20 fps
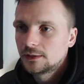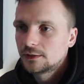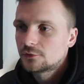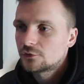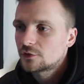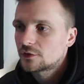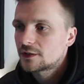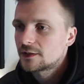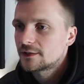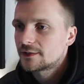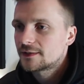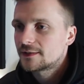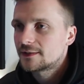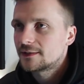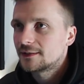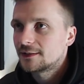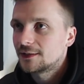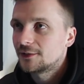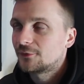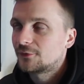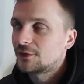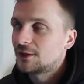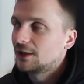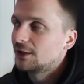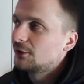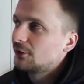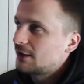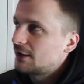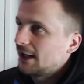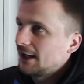just because you
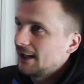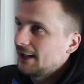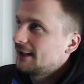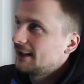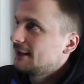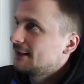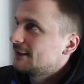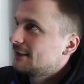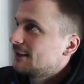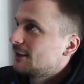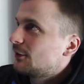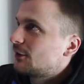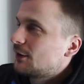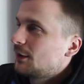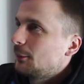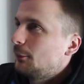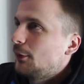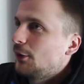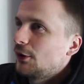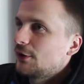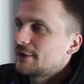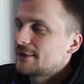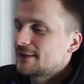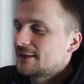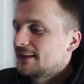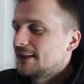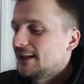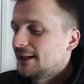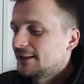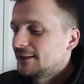look at it and you look at the
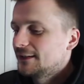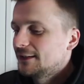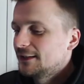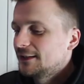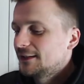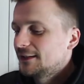points, and then